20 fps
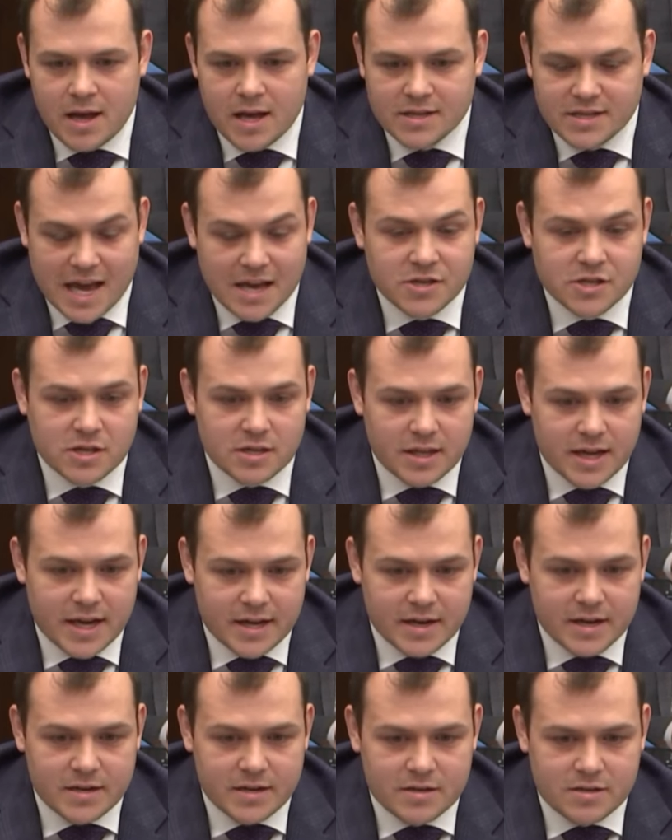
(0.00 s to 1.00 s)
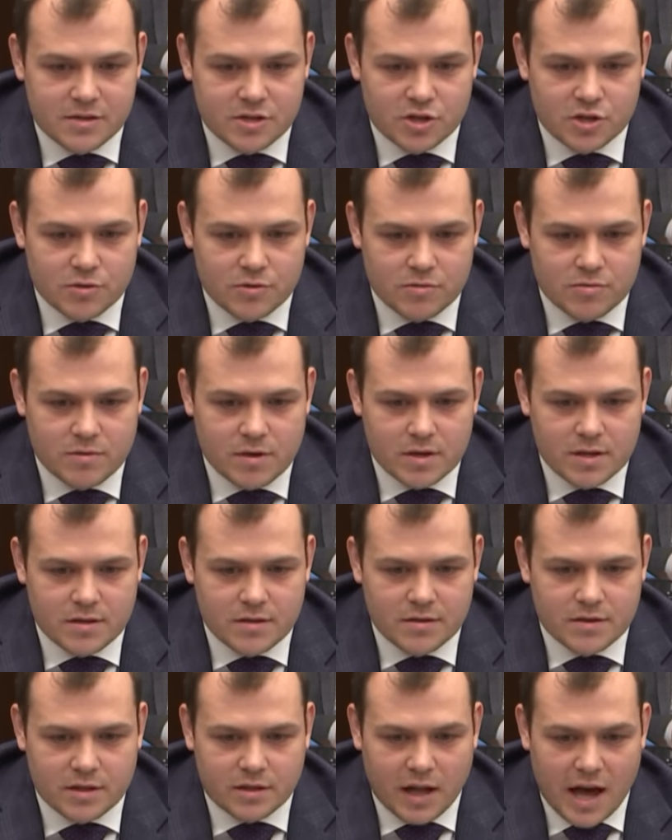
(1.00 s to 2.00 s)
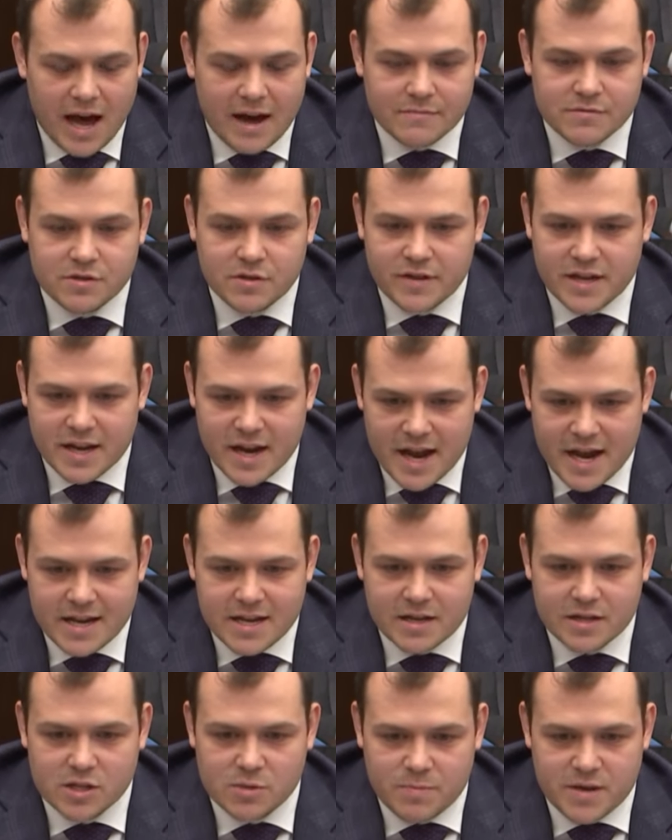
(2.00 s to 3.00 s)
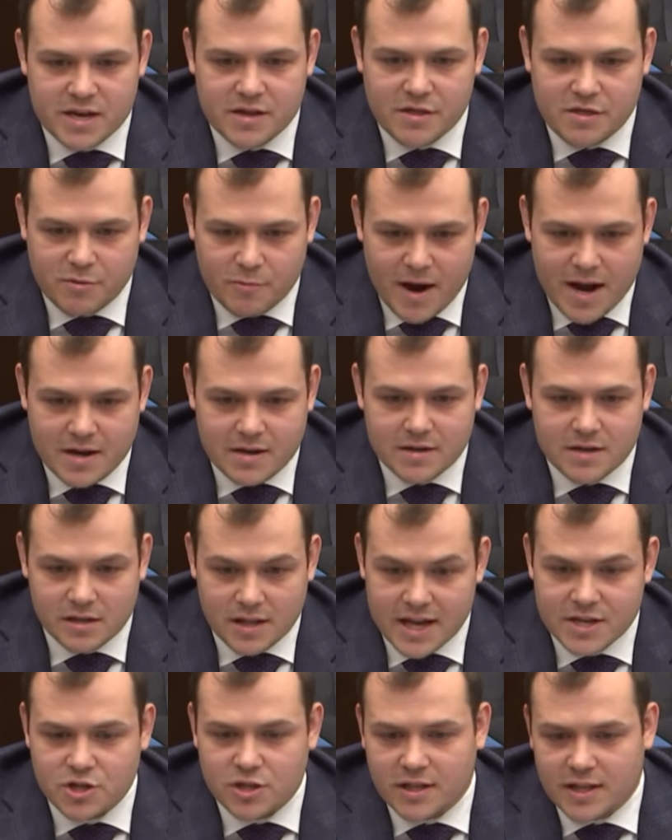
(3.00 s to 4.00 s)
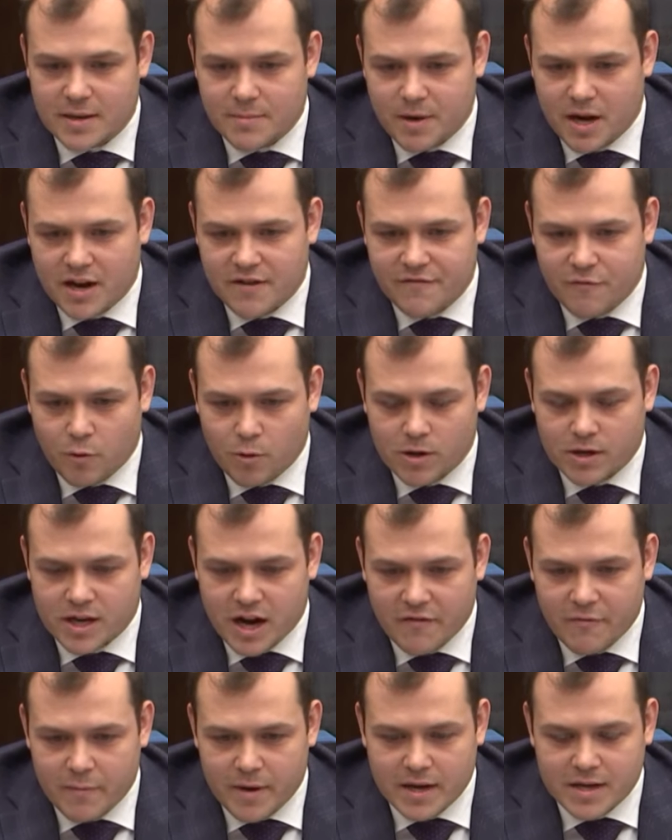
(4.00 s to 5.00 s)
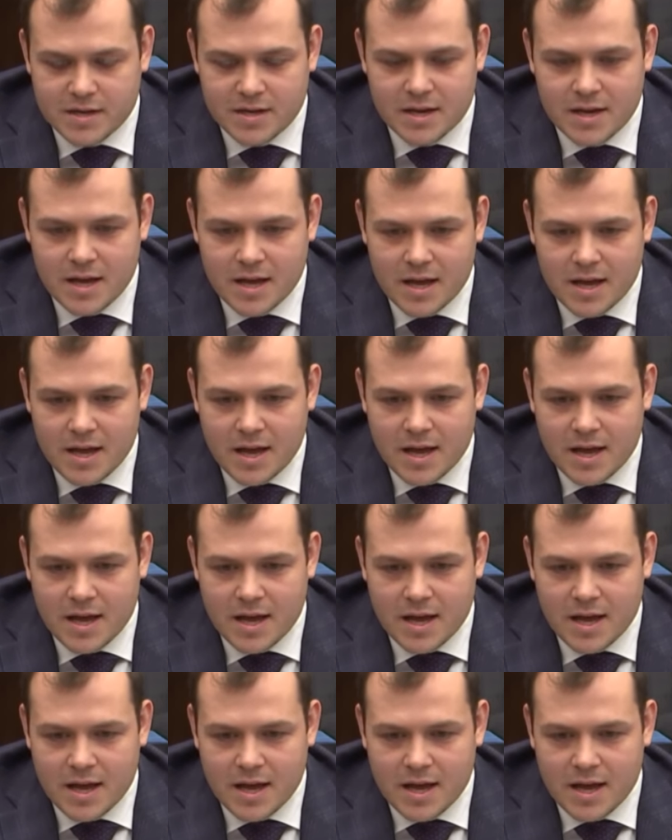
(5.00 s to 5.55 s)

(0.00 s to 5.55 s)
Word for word: it's escalated to the lives of Canadians being threatened allegedly by a foreign government.